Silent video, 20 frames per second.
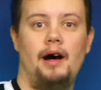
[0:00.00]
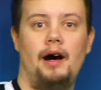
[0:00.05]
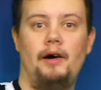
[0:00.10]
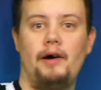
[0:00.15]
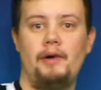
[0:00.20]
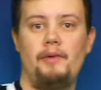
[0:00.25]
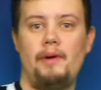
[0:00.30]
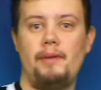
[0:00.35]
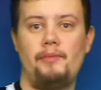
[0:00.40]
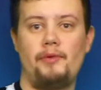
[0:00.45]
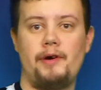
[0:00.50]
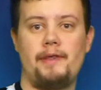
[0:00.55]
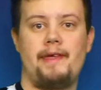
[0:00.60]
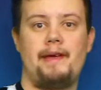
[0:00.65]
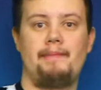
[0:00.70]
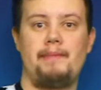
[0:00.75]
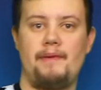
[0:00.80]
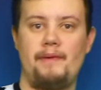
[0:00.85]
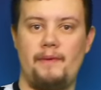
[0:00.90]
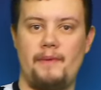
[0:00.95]
Oh, and one more
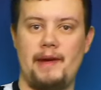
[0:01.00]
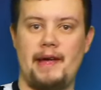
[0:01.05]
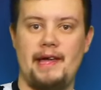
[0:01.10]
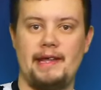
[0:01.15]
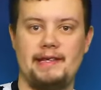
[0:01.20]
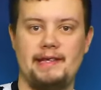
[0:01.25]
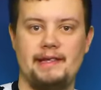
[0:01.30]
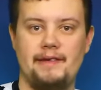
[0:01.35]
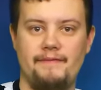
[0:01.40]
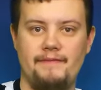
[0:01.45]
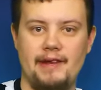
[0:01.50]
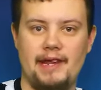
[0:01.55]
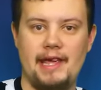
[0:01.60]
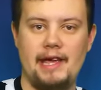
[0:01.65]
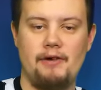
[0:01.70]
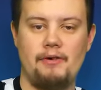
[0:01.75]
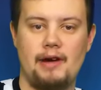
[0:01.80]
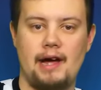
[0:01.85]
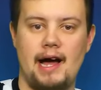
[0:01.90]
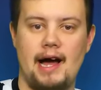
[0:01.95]
thing before we get into the
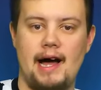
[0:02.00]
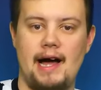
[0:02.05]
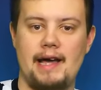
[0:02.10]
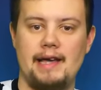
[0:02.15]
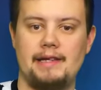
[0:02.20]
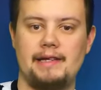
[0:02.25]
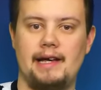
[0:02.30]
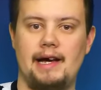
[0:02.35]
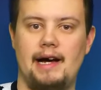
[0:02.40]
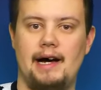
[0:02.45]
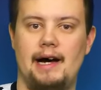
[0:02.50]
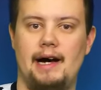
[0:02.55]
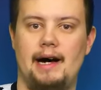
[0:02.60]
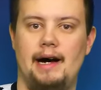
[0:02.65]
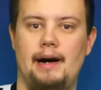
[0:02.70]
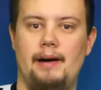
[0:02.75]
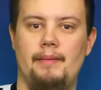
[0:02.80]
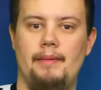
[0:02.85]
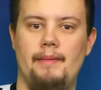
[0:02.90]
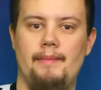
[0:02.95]
video, guys,
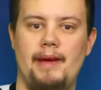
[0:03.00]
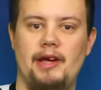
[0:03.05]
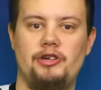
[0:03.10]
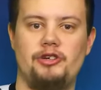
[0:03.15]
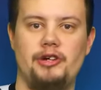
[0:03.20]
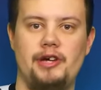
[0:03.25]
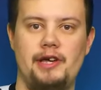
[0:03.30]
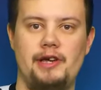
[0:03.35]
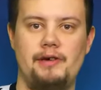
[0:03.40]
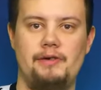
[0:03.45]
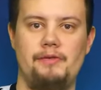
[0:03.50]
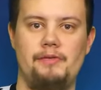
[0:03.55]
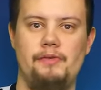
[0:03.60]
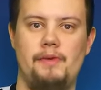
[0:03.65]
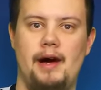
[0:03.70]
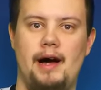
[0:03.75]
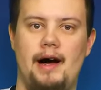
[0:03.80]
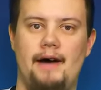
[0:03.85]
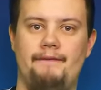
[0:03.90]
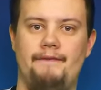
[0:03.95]
make sure you
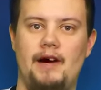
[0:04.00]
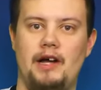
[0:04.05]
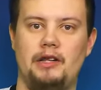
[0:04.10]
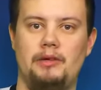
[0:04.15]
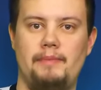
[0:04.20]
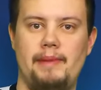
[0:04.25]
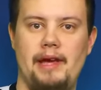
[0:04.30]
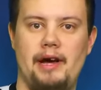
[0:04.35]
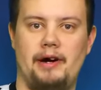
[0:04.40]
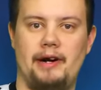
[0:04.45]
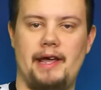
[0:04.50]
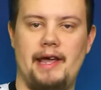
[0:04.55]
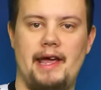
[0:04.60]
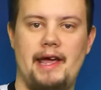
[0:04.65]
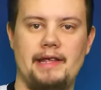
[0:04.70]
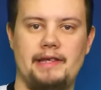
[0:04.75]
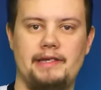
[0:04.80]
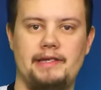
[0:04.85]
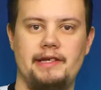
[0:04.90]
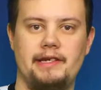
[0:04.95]
follow me on
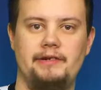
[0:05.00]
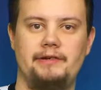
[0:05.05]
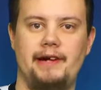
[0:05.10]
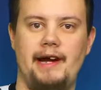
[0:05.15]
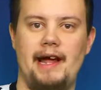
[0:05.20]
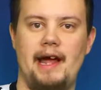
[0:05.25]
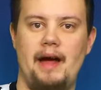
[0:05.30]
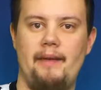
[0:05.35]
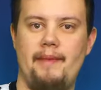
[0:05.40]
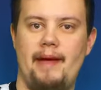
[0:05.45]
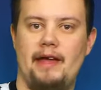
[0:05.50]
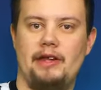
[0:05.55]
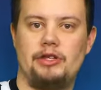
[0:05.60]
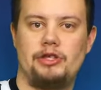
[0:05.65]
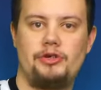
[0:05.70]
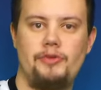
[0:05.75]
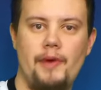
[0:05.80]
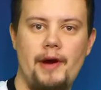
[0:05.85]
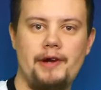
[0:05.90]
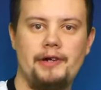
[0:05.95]
Instagram
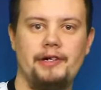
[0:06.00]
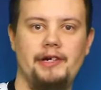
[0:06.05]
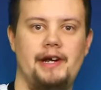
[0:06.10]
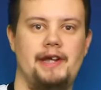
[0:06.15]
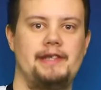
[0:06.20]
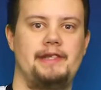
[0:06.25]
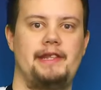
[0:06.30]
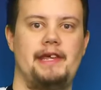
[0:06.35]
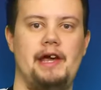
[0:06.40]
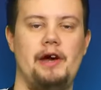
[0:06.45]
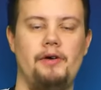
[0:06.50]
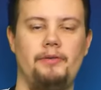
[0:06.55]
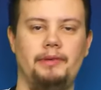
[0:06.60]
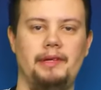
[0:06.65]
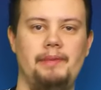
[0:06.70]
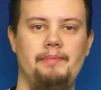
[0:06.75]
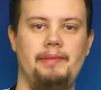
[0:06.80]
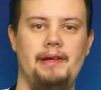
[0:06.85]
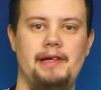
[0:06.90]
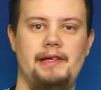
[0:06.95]
and Twitter. It's the
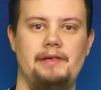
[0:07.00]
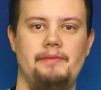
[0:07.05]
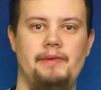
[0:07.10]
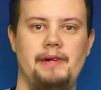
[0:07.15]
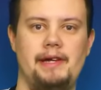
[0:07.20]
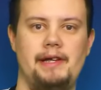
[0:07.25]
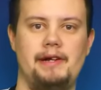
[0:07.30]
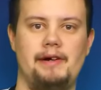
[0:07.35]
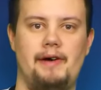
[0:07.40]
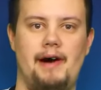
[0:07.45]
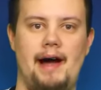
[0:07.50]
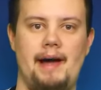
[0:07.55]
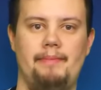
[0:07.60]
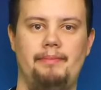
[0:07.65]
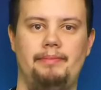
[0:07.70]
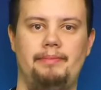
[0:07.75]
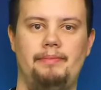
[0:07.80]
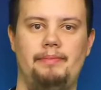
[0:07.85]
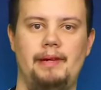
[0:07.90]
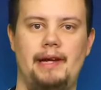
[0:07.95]
only places where, you know, I
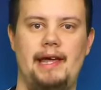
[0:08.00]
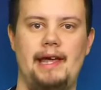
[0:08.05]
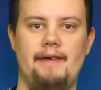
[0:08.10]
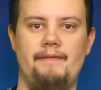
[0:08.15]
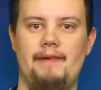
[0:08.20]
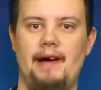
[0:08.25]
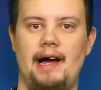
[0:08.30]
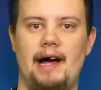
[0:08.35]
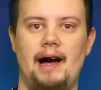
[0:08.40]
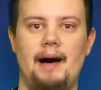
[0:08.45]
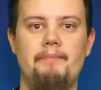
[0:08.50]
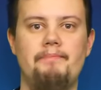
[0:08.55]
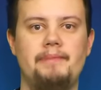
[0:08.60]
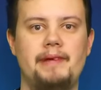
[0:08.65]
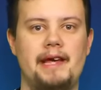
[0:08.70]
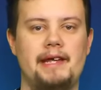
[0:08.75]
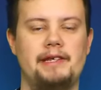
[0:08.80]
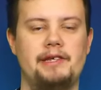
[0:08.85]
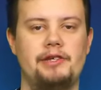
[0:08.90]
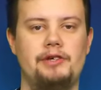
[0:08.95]
give
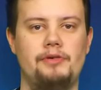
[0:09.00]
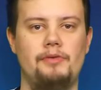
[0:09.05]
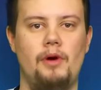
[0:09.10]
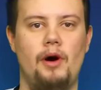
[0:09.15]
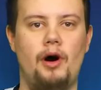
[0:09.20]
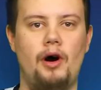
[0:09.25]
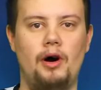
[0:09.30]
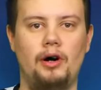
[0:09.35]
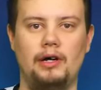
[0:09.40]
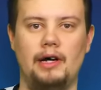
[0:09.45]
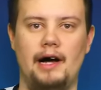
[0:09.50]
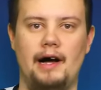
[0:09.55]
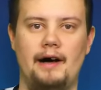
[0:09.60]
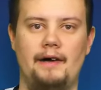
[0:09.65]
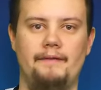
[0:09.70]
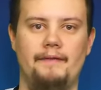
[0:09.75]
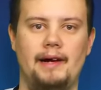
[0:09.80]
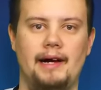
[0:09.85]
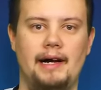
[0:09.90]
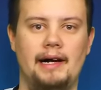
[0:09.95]
updates to all
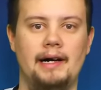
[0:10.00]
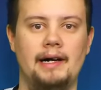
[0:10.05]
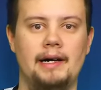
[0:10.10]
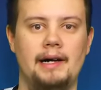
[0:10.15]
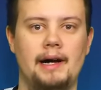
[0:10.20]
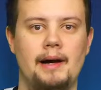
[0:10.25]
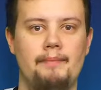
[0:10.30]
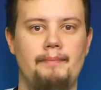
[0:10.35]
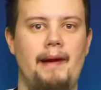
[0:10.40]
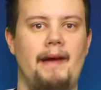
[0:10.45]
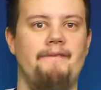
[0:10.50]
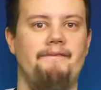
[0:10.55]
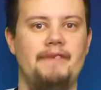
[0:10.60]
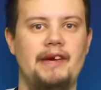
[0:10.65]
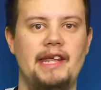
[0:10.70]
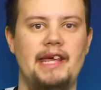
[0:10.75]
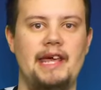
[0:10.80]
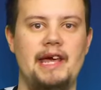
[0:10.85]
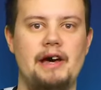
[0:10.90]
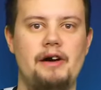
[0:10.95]
of my
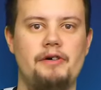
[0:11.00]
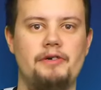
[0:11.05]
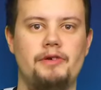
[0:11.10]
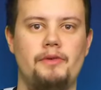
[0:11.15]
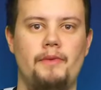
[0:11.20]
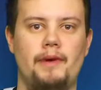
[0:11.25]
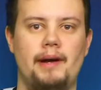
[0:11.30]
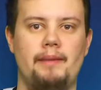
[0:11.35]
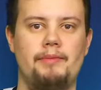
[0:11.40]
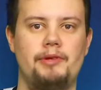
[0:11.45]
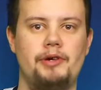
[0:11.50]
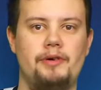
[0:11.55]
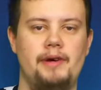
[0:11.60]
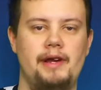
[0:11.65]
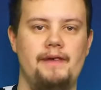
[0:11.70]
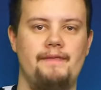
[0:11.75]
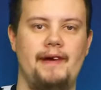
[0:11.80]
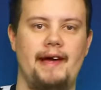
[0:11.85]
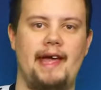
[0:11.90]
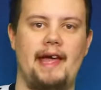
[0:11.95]
videos and what I'm
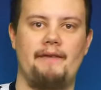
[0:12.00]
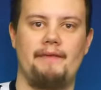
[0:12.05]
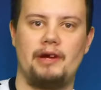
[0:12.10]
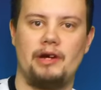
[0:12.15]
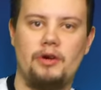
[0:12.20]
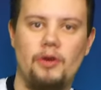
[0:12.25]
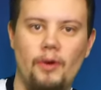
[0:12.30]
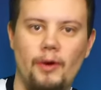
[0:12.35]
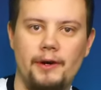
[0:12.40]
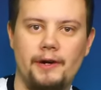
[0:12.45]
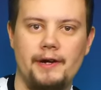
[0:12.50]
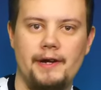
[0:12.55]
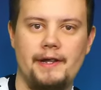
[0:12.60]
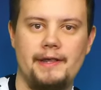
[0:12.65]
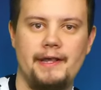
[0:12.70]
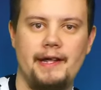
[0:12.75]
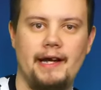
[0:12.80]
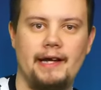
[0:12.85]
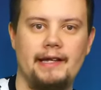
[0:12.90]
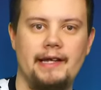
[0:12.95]
doing if I can't record or
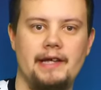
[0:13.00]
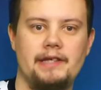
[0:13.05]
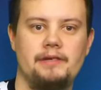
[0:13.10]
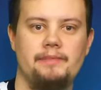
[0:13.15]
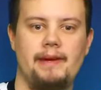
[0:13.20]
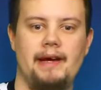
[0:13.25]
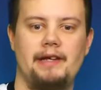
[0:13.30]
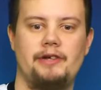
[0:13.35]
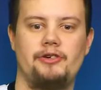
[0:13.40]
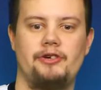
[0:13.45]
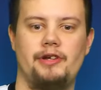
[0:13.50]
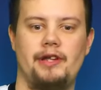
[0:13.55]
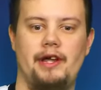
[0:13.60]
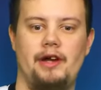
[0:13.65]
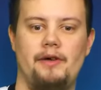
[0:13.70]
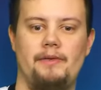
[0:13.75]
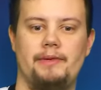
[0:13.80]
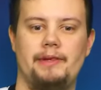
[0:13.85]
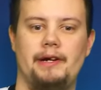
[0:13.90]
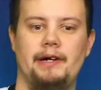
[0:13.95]
anything like that, so make sure to
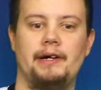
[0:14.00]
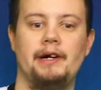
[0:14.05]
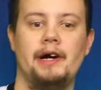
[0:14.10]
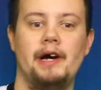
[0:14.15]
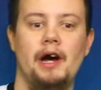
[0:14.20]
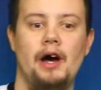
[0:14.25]
get over there.